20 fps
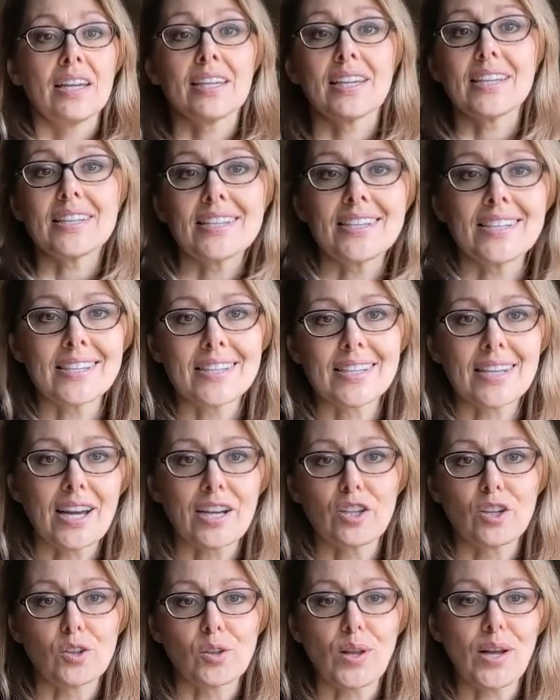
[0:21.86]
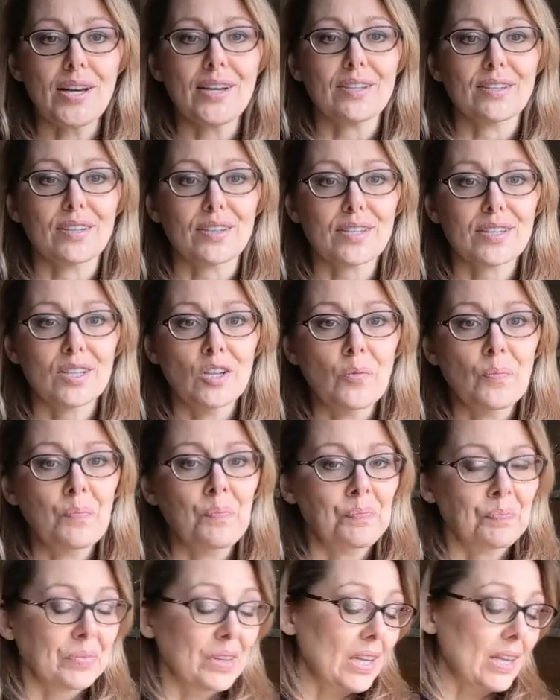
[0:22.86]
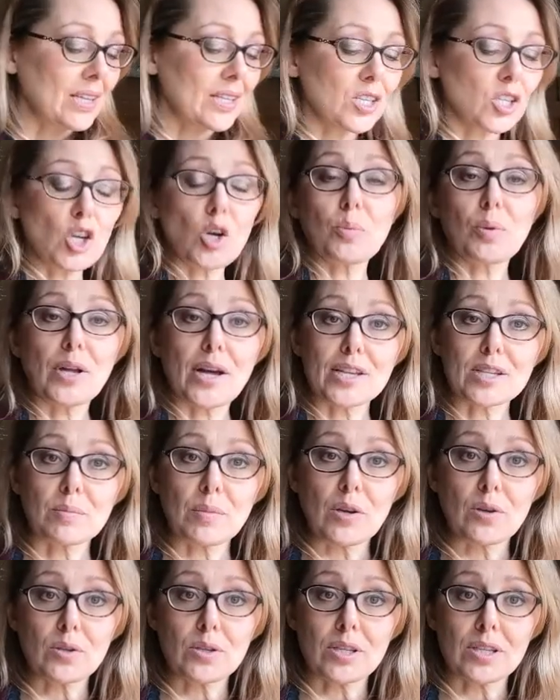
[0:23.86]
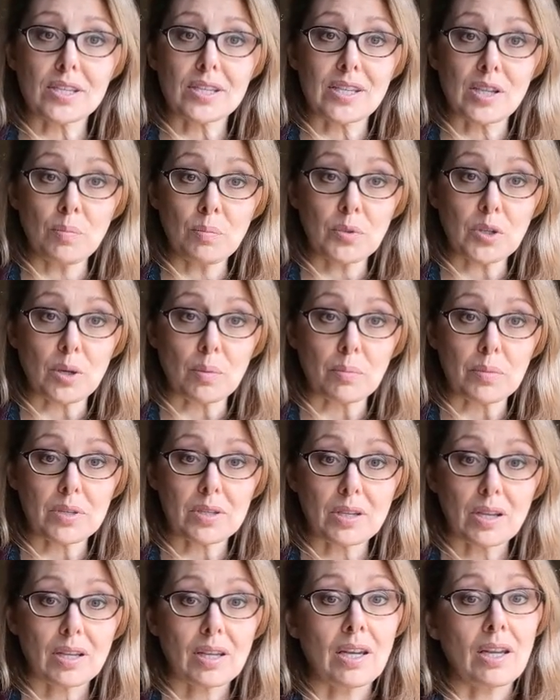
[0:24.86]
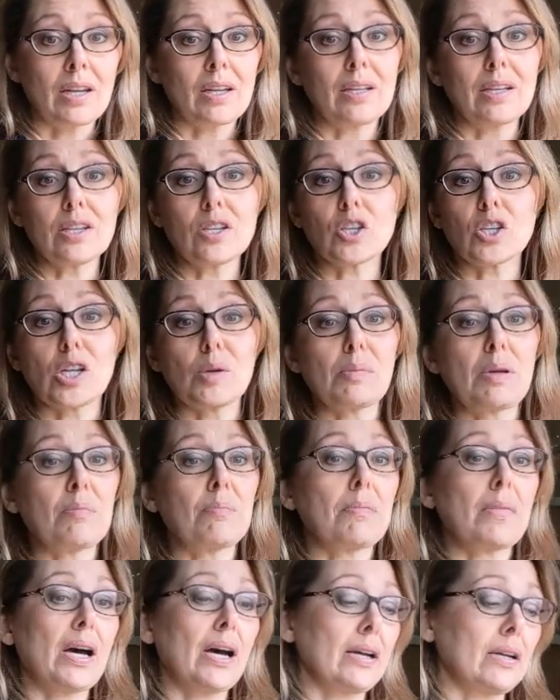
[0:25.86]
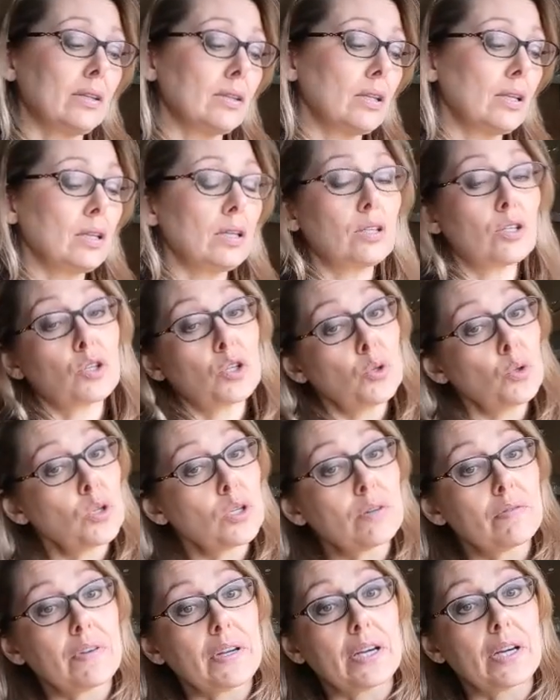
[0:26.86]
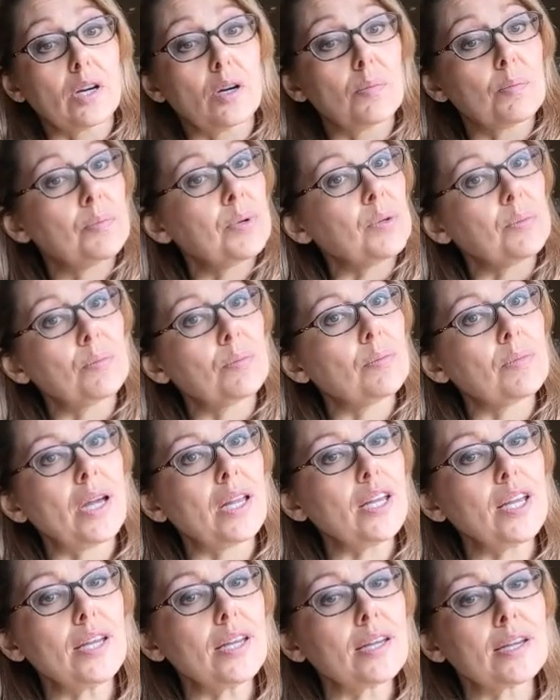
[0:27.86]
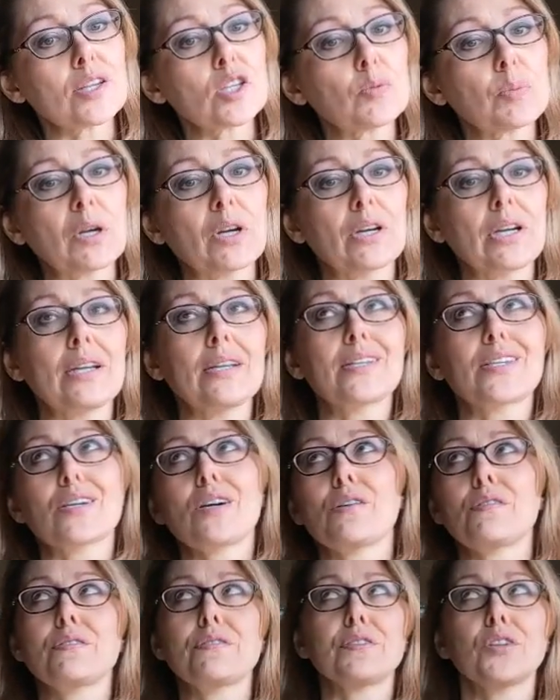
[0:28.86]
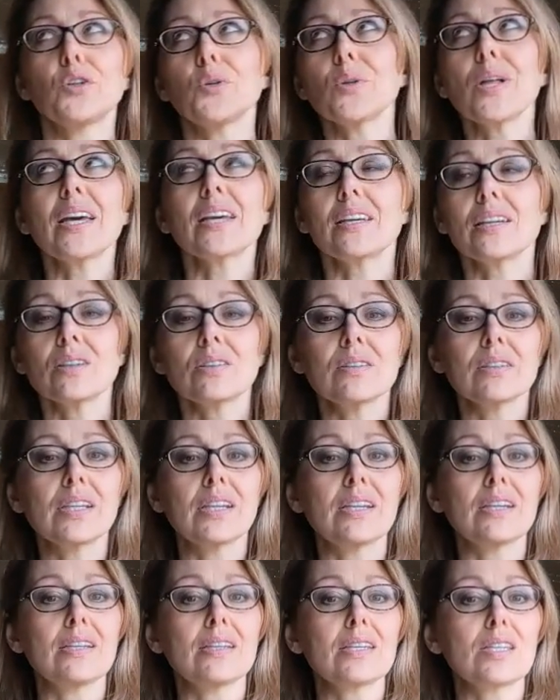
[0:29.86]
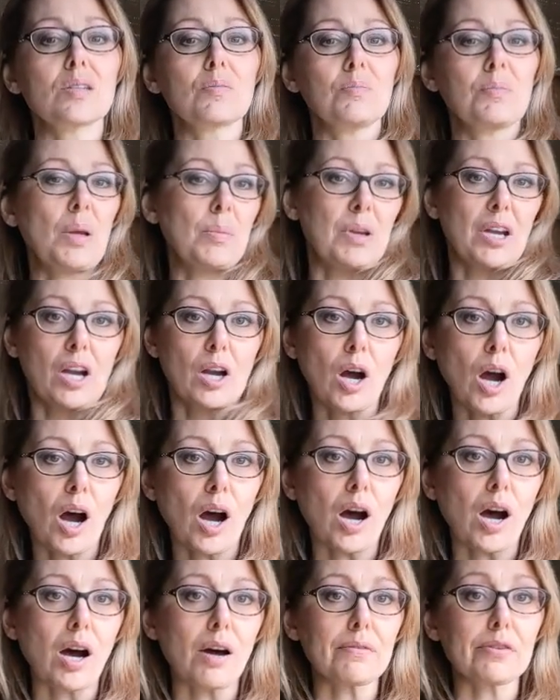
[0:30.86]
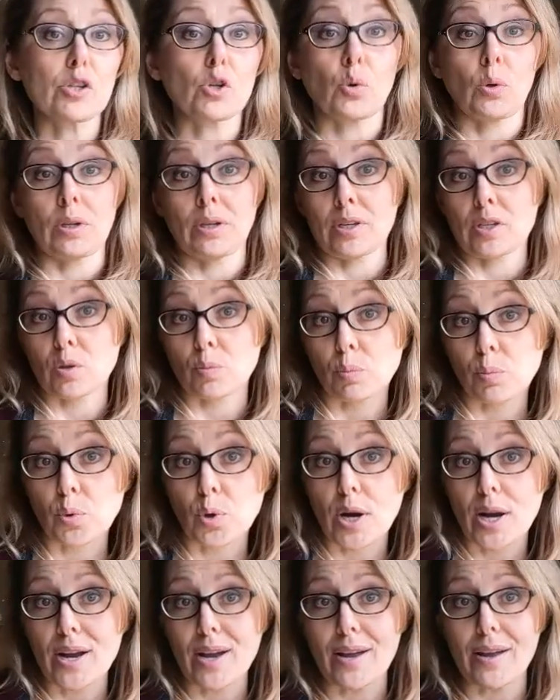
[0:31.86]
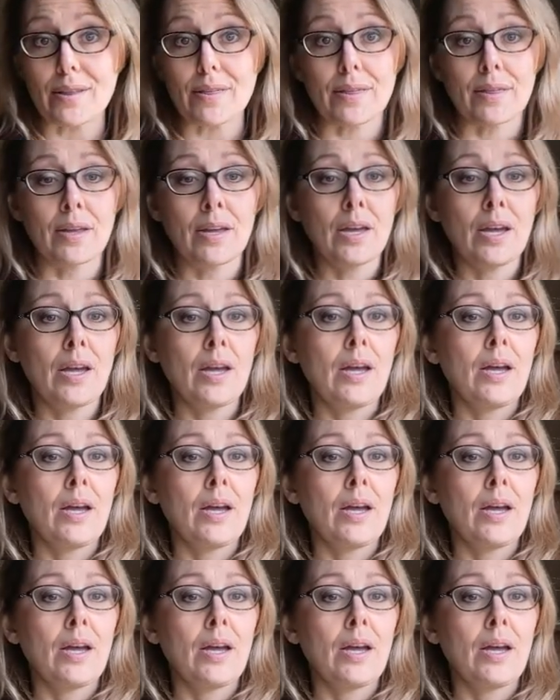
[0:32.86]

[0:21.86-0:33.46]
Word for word: it gets inside your lungs. Histoplasmosis symptoms can initially be mild to severe, but many experience a flu-like illness, maybe a cough, shortness of breath.